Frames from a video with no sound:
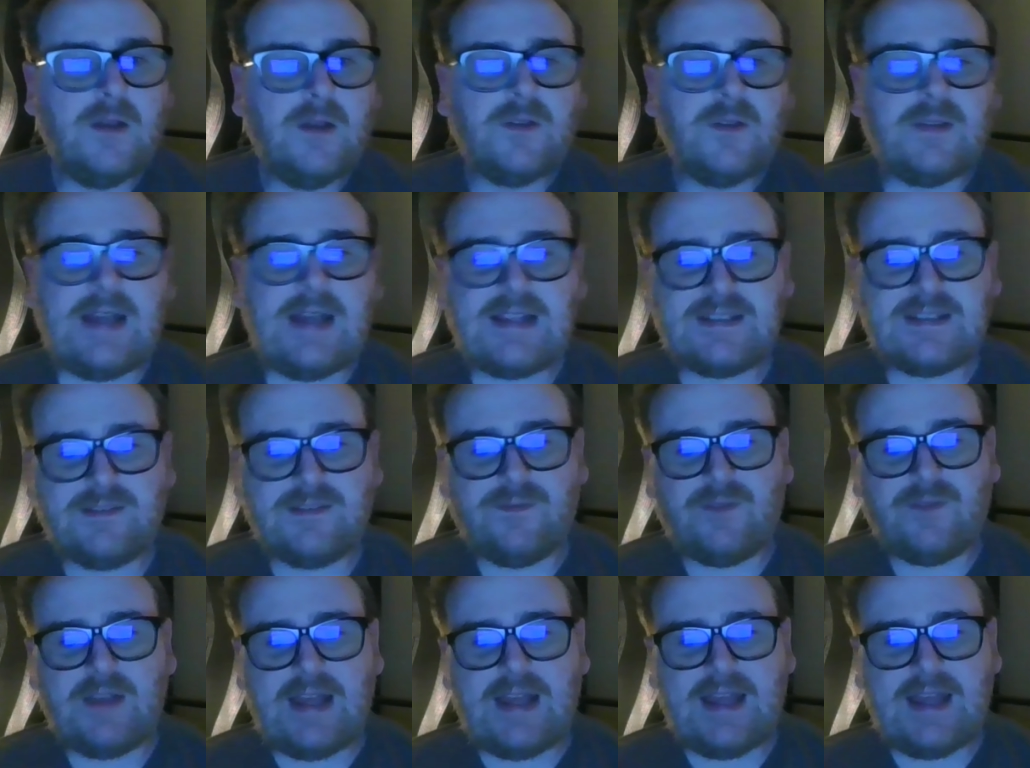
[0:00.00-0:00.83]
So that's the
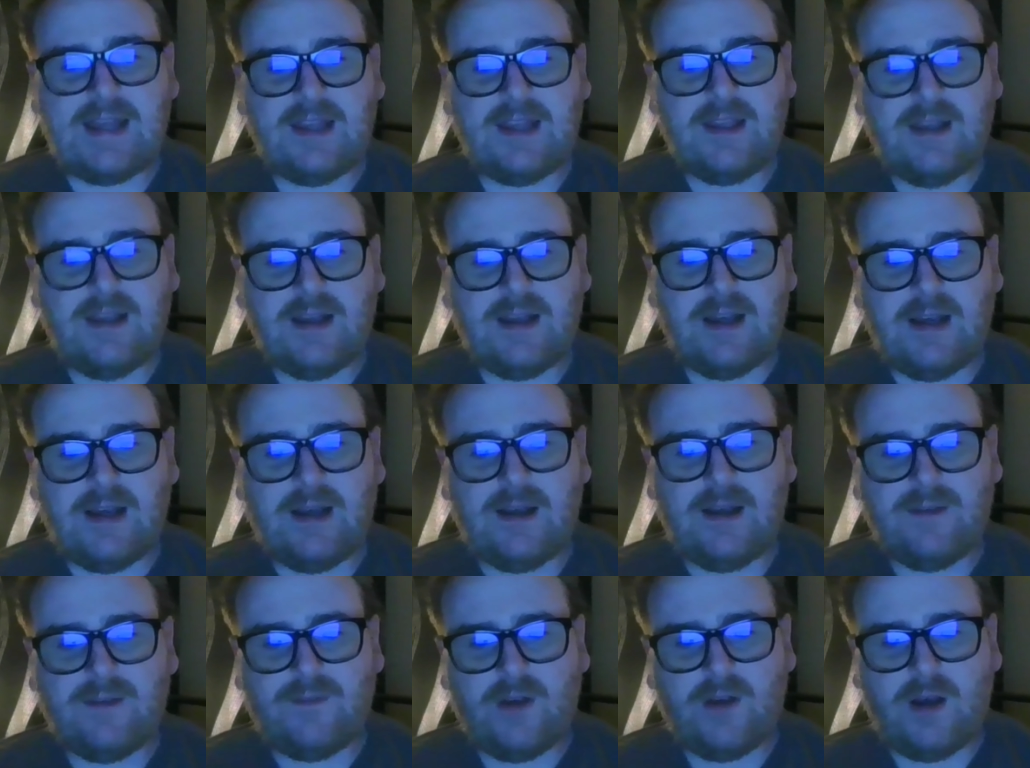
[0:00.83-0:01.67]
flag
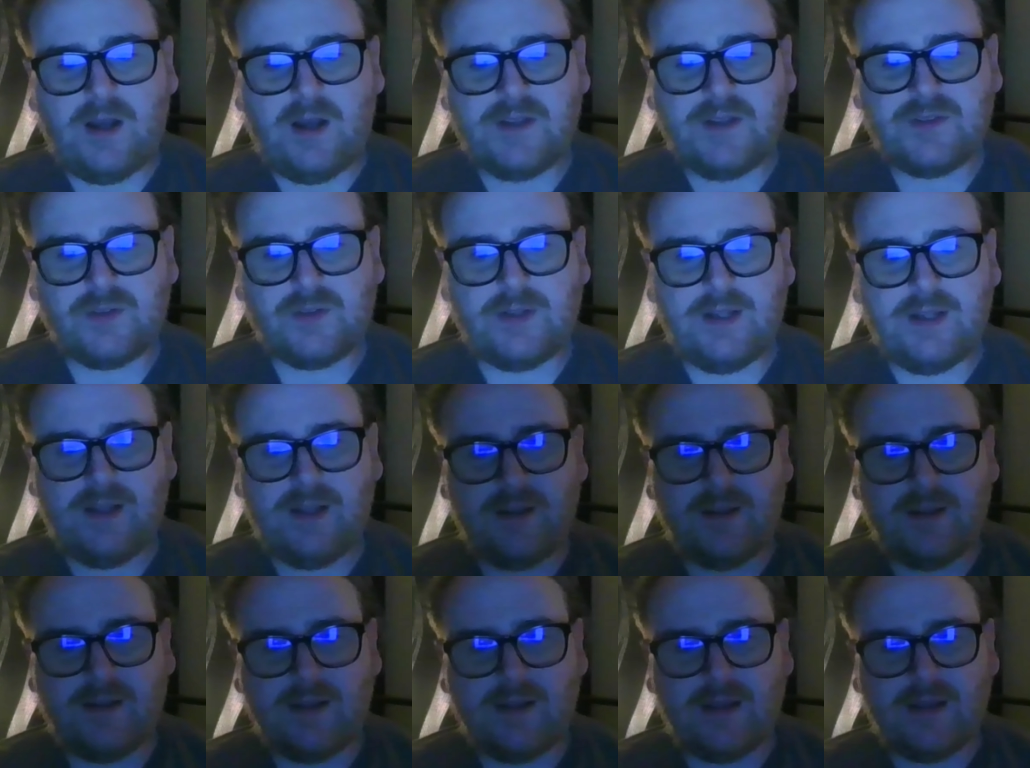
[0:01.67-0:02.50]
of
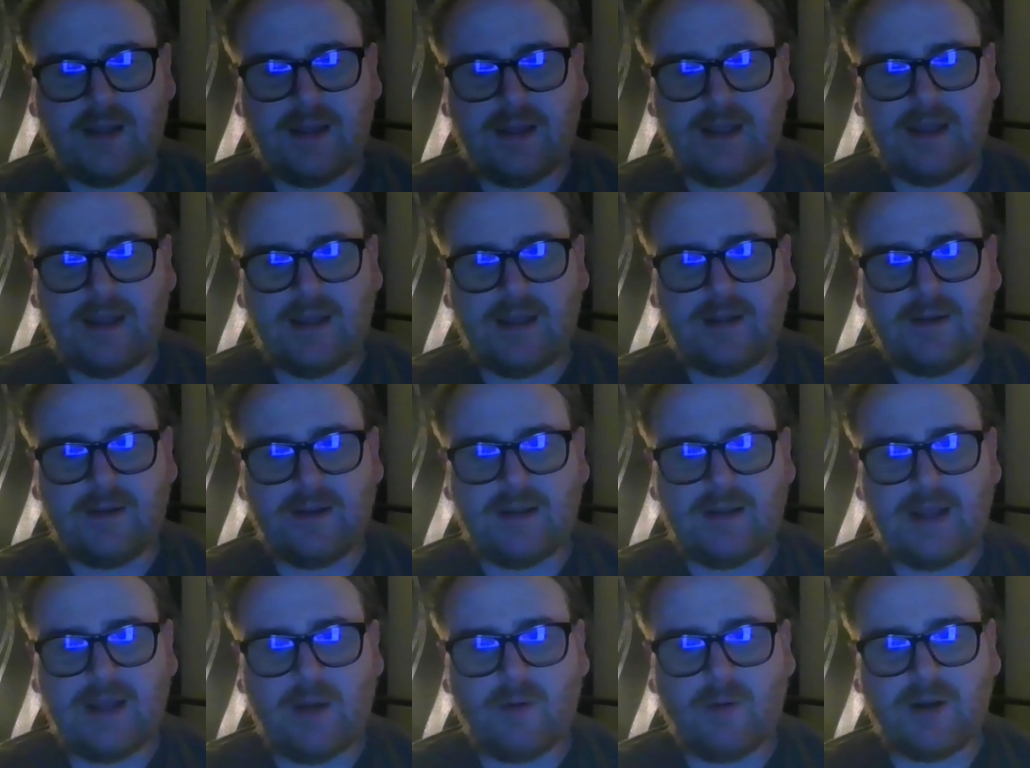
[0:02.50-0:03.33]
Austria,
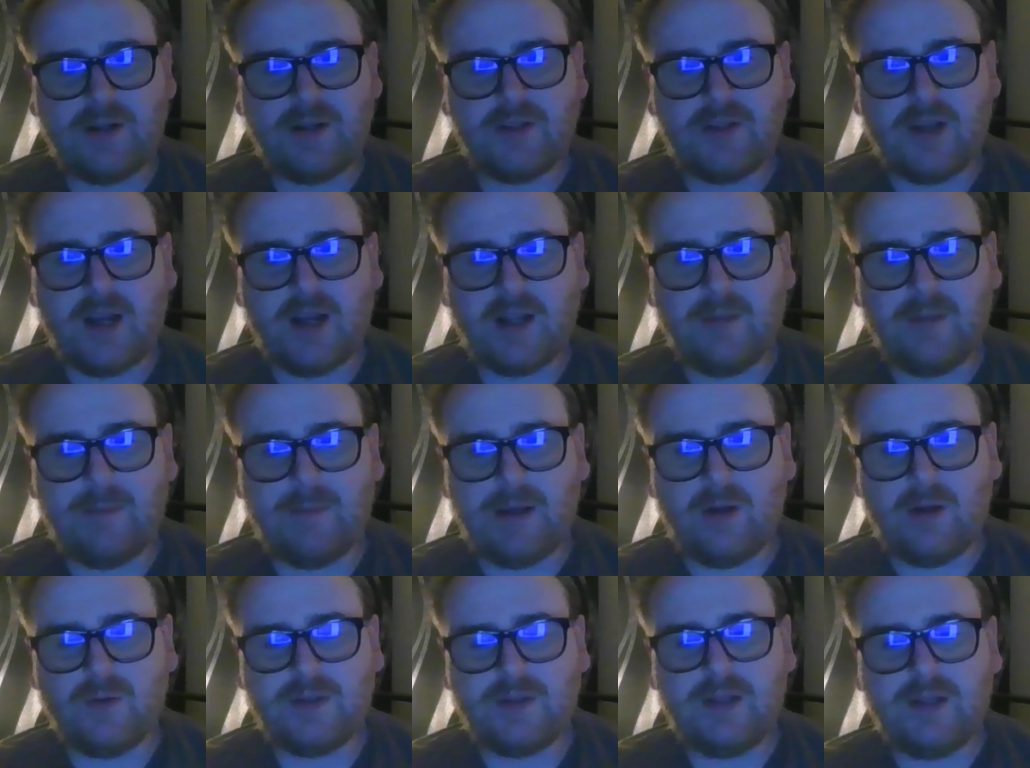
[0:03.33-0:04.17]
and now we're going to talk
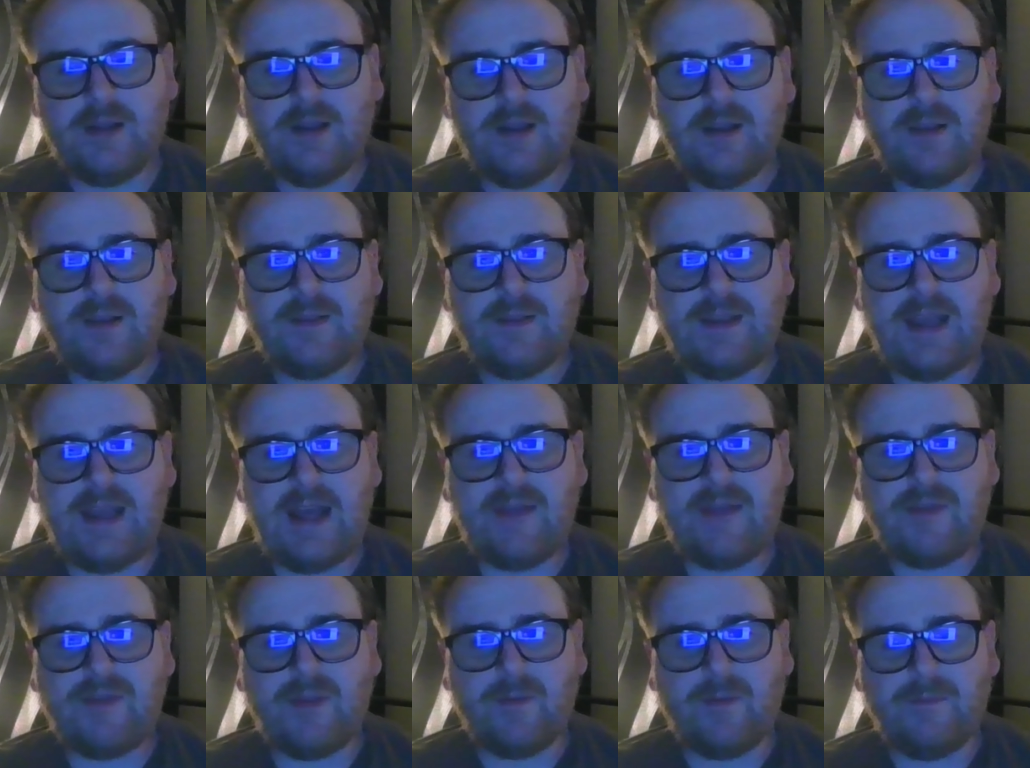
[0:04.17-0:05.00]
about the
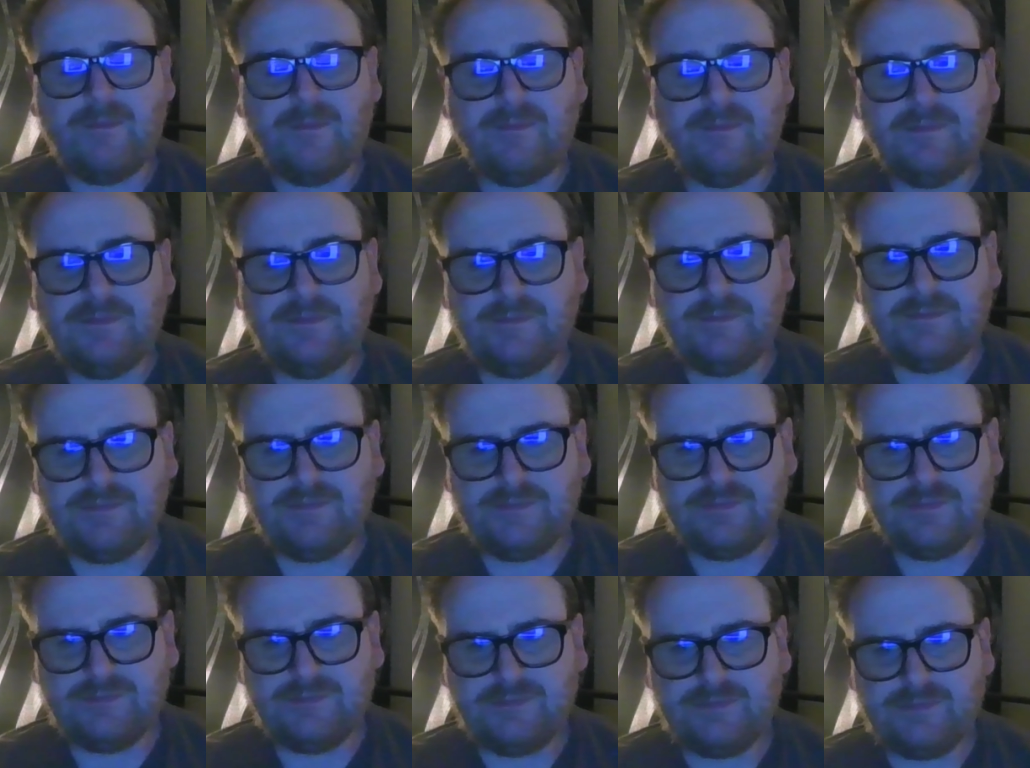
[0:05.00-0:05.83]
anthem.
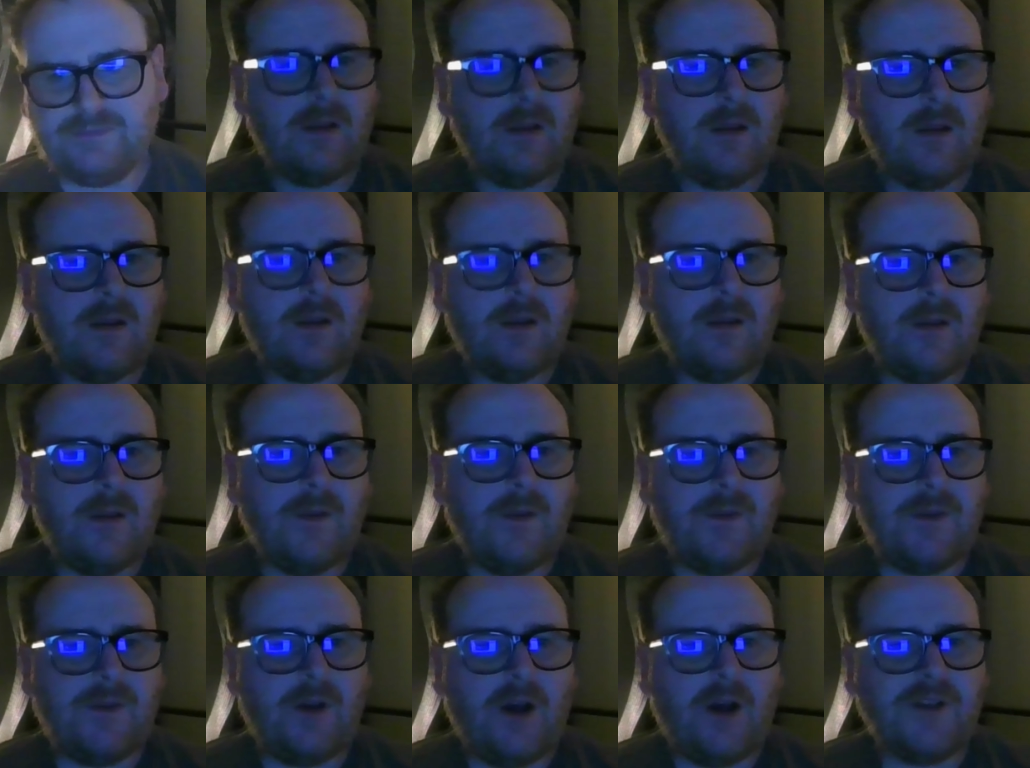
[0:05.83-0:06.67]

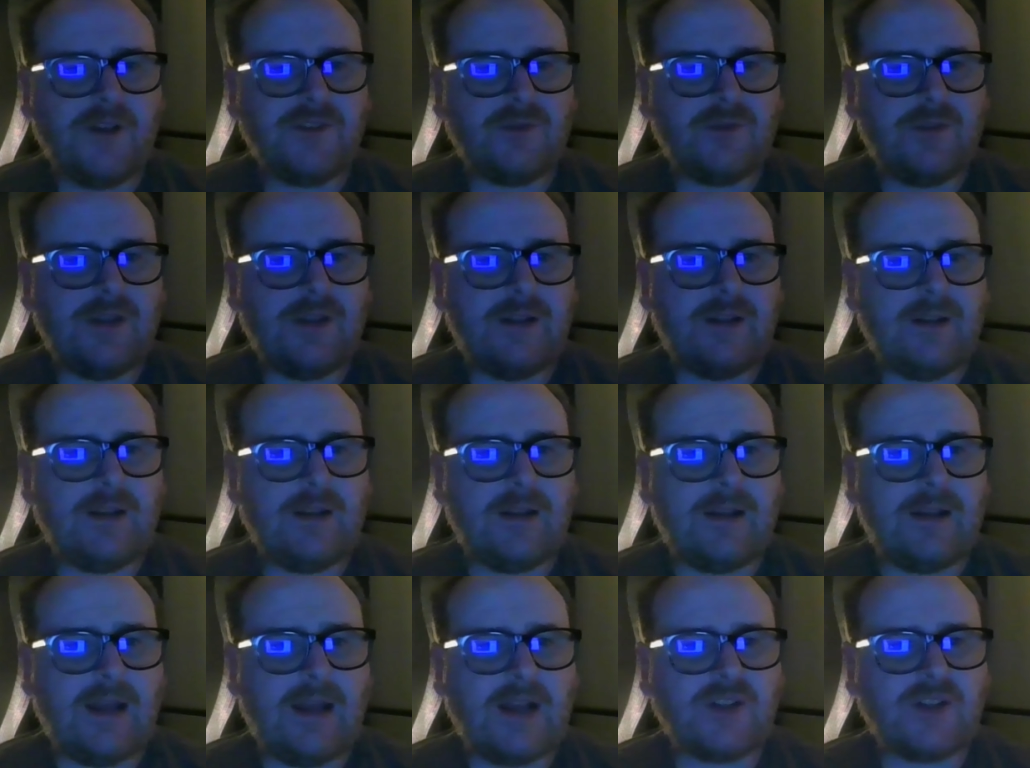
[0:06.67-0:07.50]
The Austrian
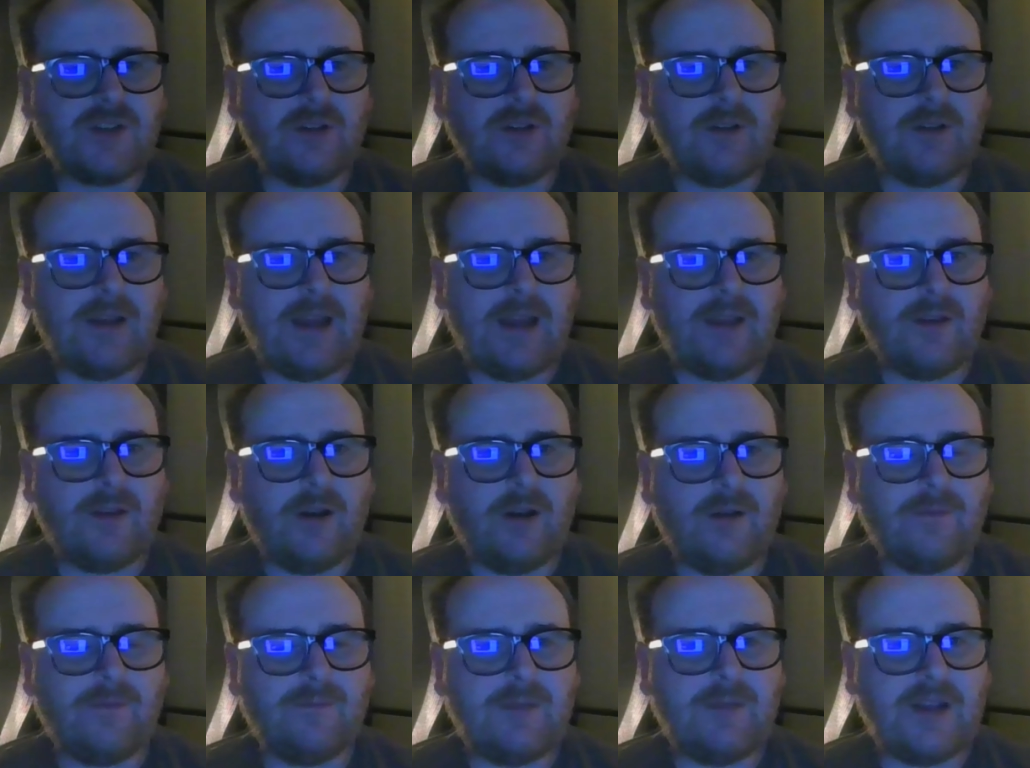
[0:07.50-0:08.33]
national
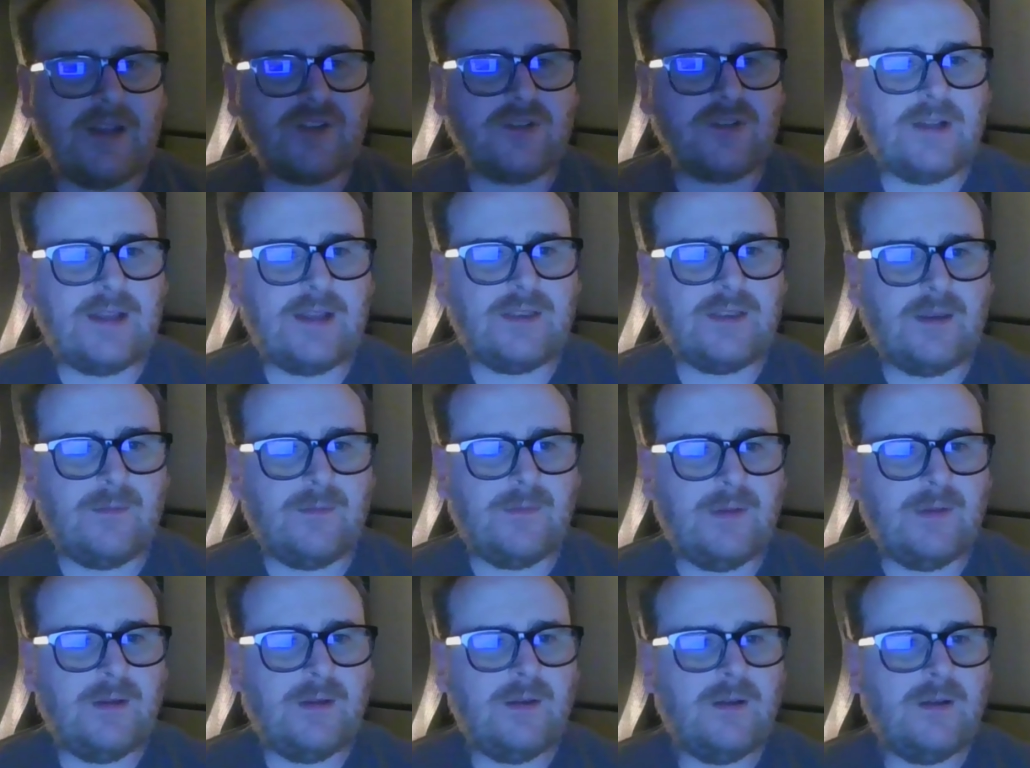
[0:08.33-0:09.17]
anthem.